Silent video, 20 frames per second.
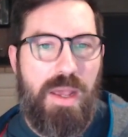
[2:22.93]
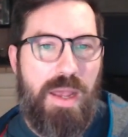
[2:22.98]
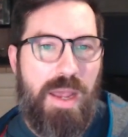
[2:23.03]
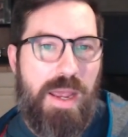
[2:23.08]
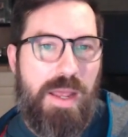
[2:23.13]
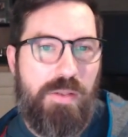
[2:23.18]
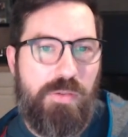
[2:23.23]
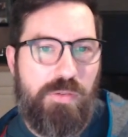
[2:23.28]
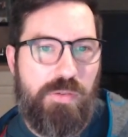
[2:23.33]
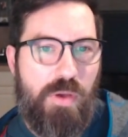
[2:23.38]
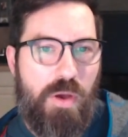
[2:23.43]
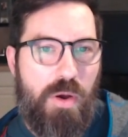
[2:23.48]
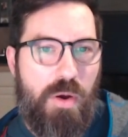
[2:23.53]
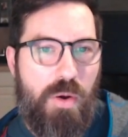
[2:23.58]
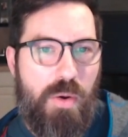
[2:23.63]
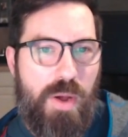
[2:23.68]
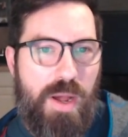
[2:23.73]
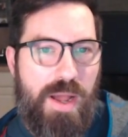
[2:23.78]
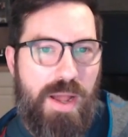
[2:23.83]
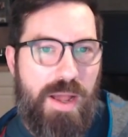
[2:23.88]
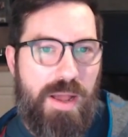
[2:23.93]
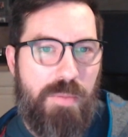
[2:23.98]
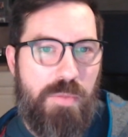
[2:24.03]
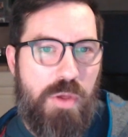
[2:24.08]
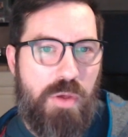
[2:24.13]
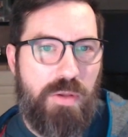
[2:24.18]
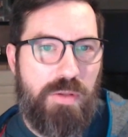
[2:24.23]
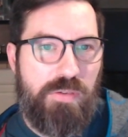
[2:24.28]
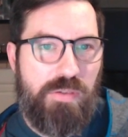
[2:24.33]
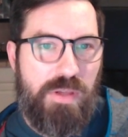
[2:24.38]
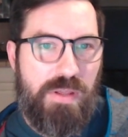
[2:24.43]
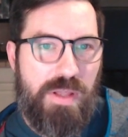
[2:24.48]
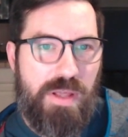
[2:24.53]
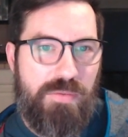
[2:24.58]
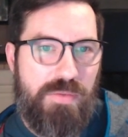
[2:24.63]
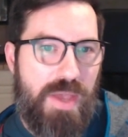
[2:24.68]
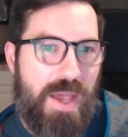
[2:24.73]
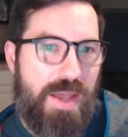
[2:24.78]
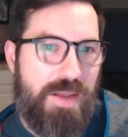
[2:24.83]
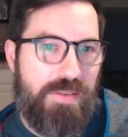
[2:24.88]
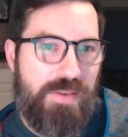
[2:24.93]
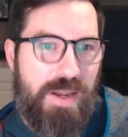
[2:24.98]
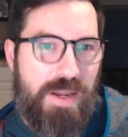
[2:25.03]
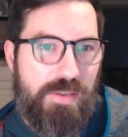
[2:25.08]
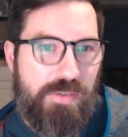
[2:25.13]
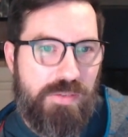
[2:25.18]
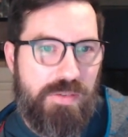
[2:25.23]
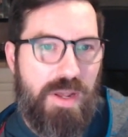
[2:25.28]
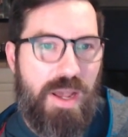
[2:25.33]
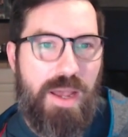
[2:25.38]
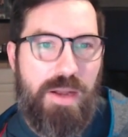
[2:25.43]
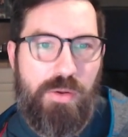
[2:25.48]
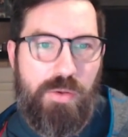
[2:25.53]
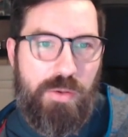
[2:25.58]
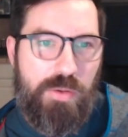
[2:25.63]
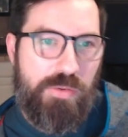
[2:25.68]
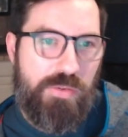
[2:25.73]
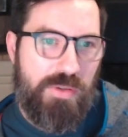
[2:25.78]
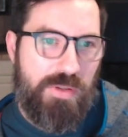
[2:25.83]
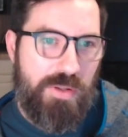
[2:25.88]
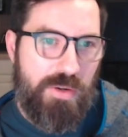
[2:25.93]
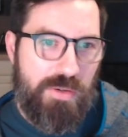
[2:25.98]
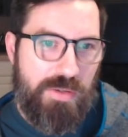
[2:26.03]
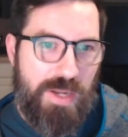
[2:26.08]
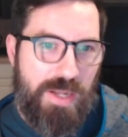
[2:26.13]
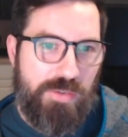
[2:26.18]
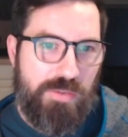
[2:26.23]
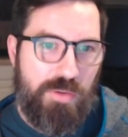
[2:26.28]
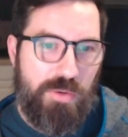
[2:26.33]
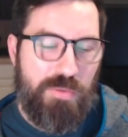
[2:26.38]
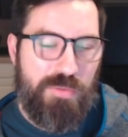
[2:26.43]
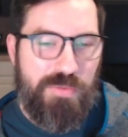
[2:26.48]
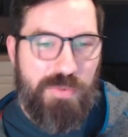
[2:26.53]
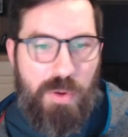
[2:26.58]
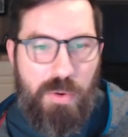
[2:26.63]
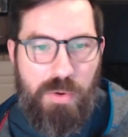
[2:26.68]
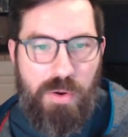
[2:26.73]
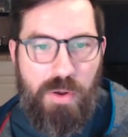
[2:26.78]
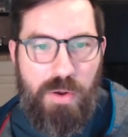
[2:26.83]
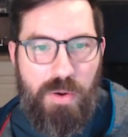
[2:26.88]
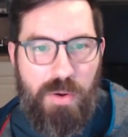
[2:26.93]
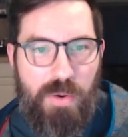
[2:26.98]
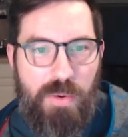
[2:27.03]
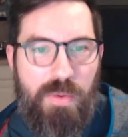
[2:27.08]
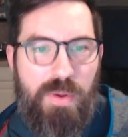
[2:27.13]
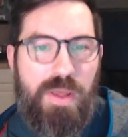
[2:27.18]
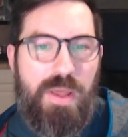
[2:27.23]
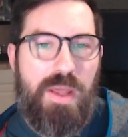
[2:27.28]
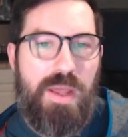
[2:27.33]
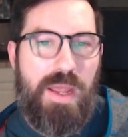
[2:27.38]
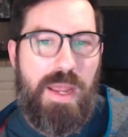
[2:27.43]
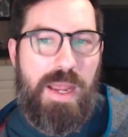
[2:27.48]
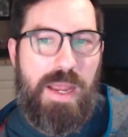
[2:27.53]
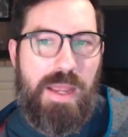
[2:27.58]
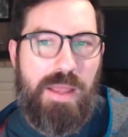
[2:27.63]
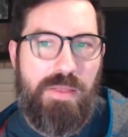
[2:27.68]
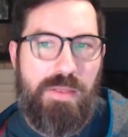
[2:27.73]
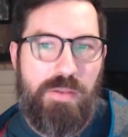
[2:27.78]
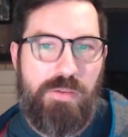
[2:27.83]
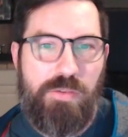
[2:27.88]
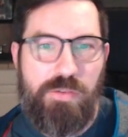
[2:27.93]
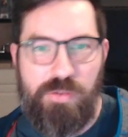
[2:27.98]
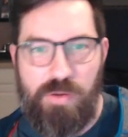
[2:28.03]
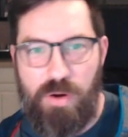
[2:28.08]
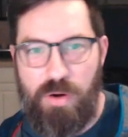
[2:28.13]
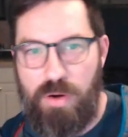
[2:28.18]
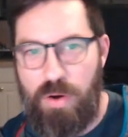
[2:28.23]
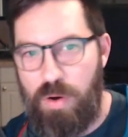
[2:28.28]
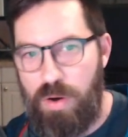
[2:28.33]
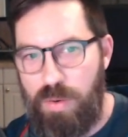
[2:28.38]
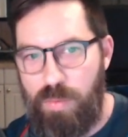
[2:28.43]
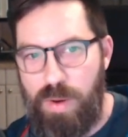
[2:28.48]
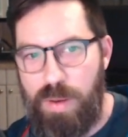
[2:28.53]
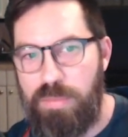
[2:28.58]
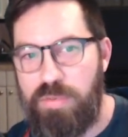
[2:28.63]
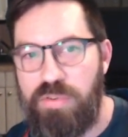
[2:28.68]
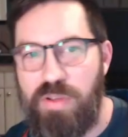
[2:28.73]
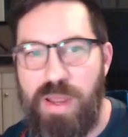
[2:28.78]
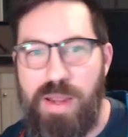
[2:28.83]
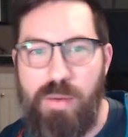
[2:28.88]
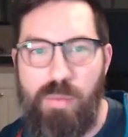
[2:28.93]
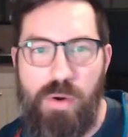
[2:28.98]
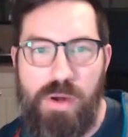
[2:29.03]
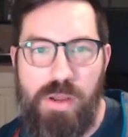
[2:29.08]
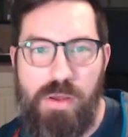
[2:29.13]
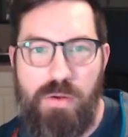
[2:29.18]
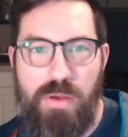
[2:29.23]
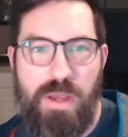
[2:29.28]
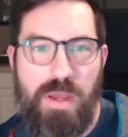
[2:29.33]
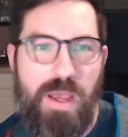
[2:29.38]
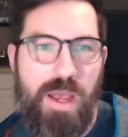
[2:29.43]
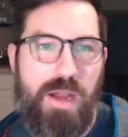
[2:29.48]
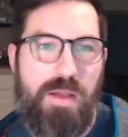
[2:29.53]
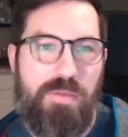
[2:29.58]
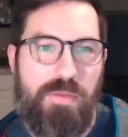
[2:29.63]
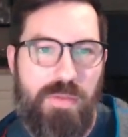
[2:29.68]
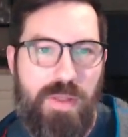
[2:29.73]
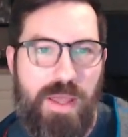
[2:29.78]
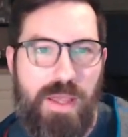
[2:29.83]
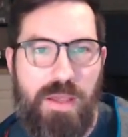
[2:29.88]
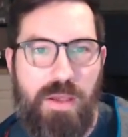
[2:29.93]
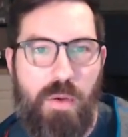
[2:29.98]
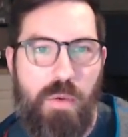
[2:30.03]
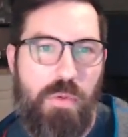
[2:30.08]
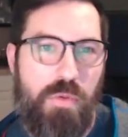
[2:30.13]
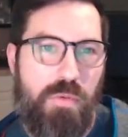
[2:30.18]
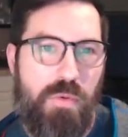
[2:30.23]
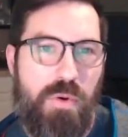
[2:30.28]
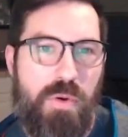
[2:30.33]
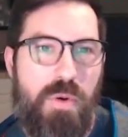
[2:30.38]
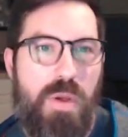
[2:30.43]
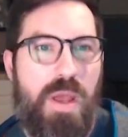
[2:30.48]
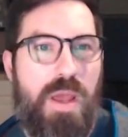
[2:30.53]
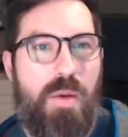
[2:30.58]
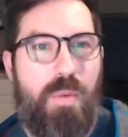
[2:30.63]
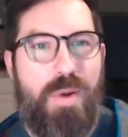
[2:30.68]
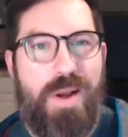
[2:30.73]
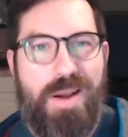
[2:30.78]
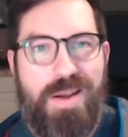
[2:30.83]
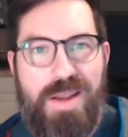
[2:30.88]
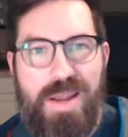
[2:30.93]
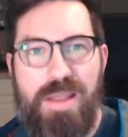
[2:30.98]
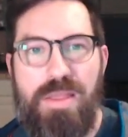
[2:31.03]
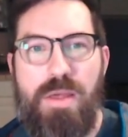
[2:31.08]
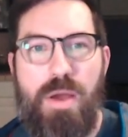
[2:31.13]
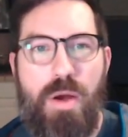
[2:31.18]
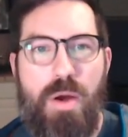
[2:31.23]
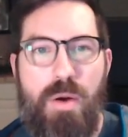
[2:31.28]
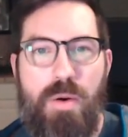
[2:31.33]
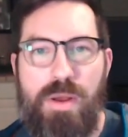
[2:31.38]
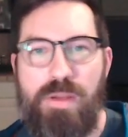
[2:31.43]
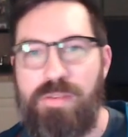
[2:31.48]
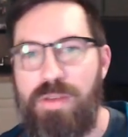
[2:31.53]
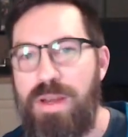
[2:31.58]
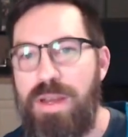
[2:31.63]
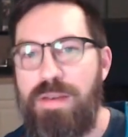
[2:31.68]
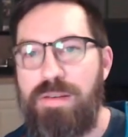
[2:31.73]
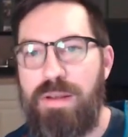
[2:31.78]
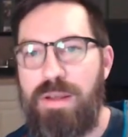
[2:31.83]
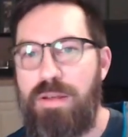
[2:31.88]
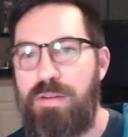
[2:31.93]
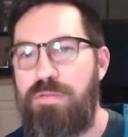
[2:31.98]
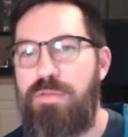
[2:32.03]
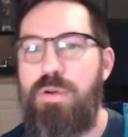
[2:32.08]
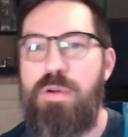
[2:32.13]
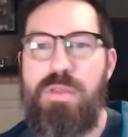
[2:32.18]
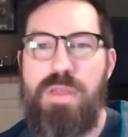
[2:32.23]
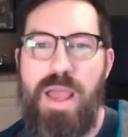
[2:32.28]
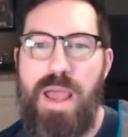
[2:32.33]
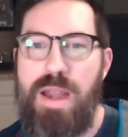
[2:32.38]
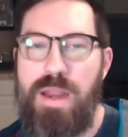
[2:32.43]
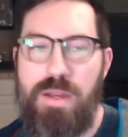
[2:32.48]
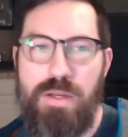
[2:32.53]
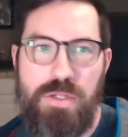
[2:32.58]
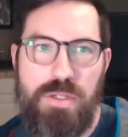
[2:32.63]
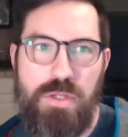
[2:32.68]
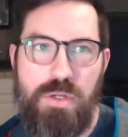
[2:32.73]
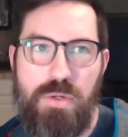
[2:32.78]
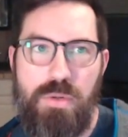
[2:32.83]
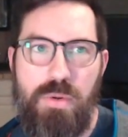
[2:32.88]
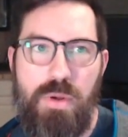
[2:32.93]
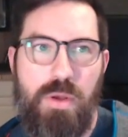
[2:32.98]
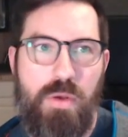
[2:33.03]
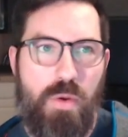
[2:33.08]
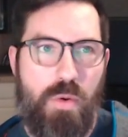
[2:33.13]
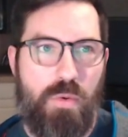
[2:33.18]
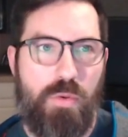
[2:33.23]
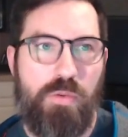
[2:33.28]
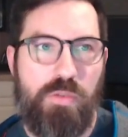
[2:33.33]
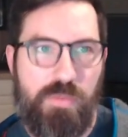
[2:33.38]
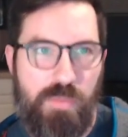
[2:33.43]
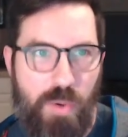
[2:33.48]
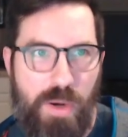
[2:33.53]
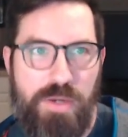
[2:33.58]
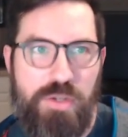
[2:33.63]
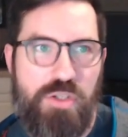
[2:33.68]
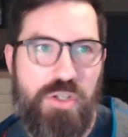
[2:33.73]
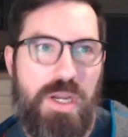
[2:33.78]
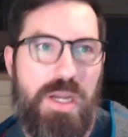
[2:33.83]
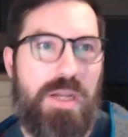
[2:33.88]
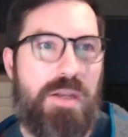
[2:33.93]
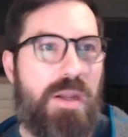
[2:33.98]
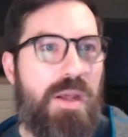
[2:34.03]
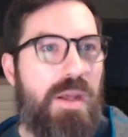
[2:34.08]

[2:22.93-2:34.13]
And so um, you can see they've got dates, titles, a little nice little photo, and this is our current website where you can kind of like go through. What I need though is I need to convert that into a Google spreadsheet.